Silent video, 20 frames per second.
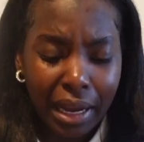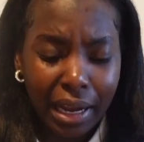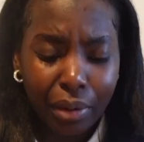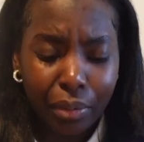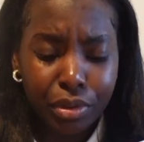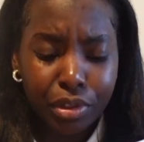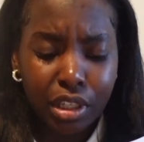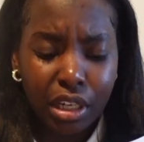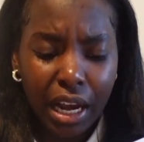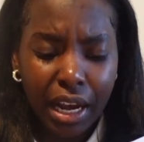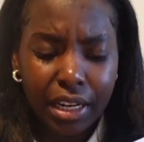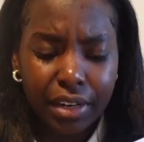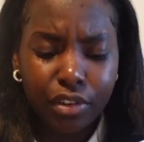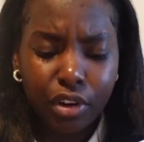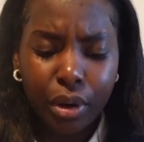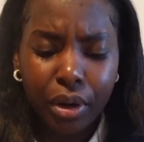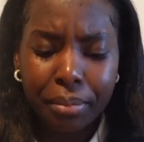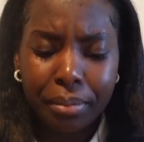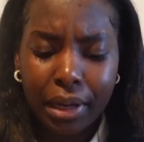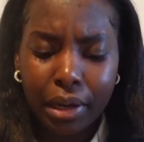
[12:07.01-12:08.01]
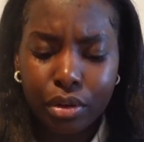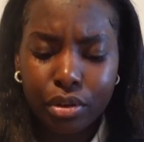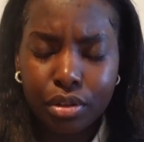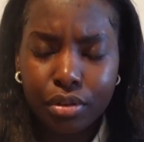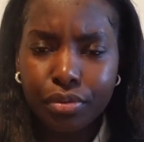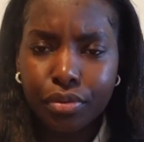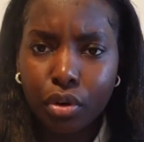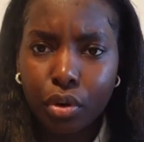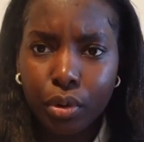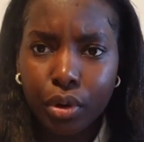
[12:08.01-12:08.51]
I was kind of going backwards
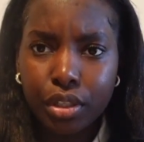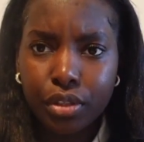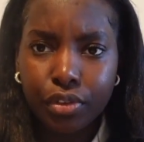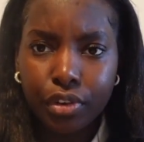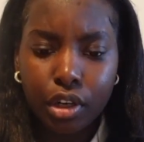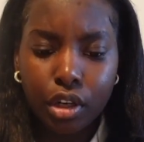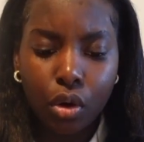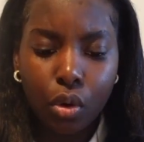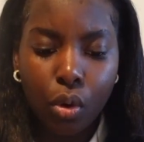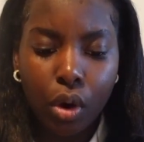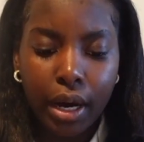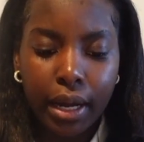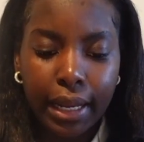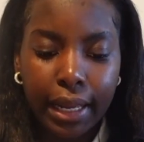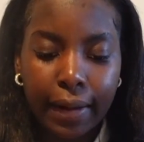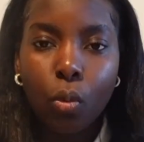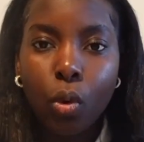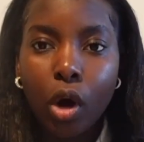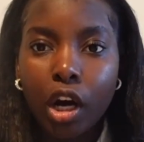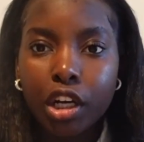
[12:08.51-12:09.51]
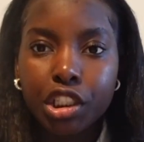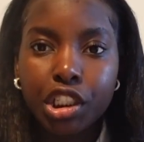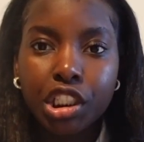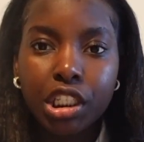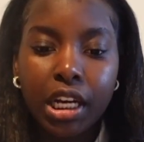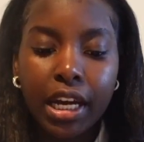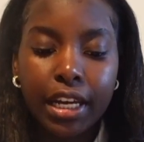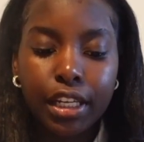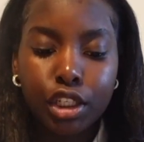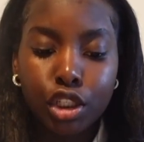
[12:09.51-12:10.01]
and forwards for a little while, like what
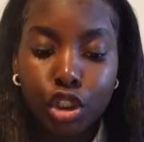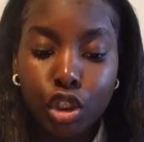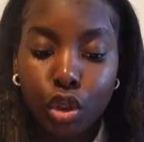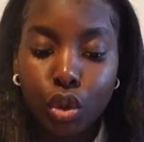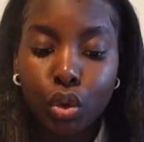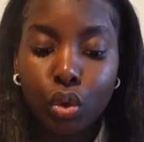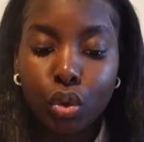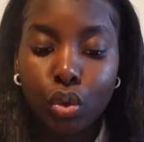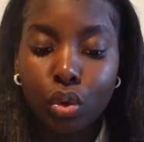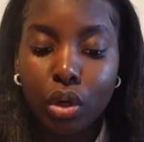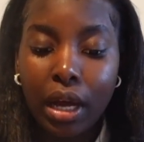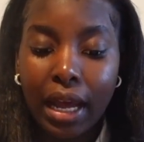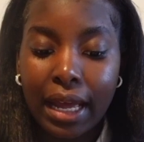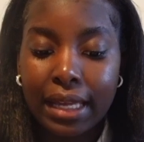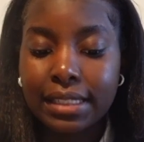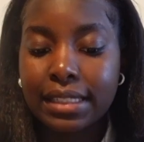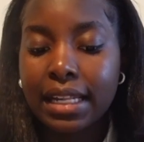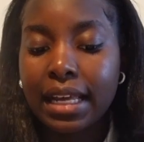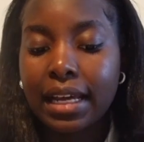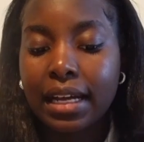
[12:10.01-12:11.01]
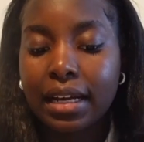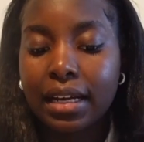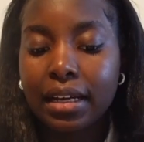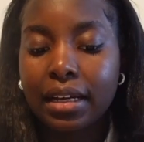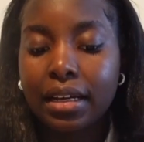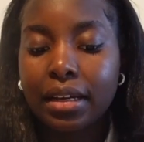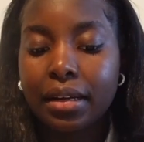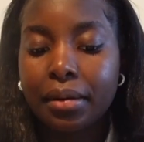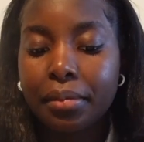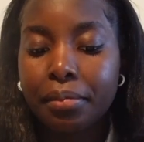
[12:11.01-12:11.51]
should I do as like
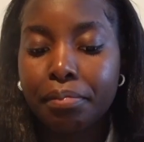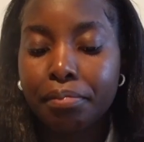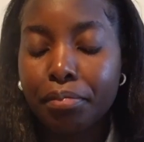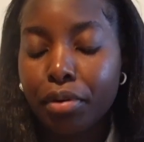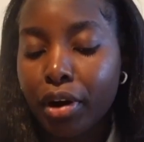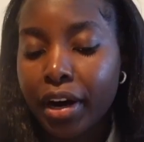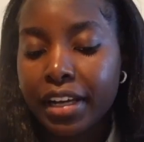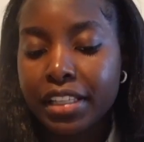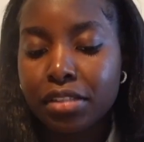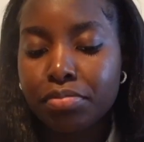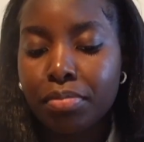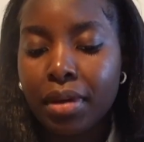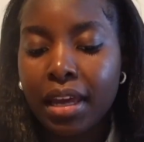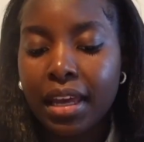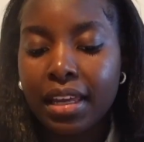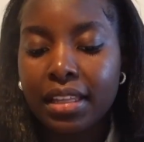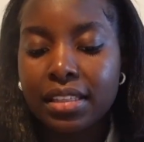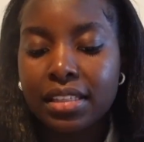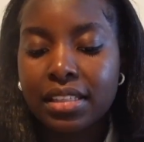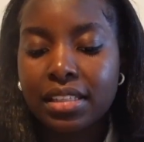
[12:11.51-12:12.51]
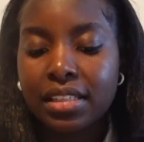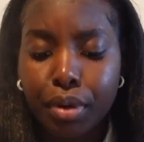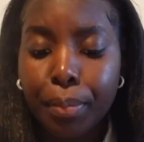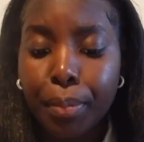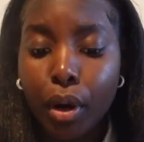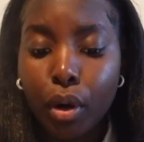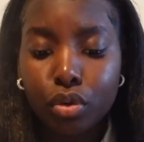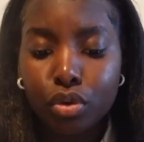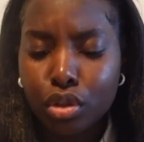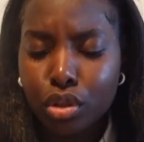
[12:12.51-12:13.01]
a bridesmaid's
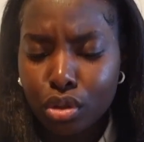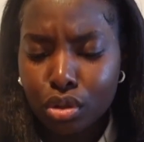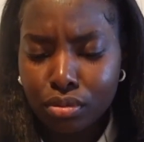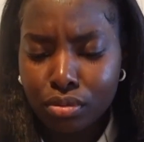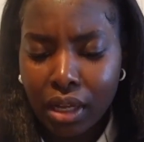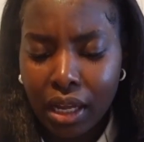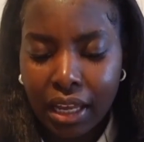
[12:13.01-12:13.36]
proposal,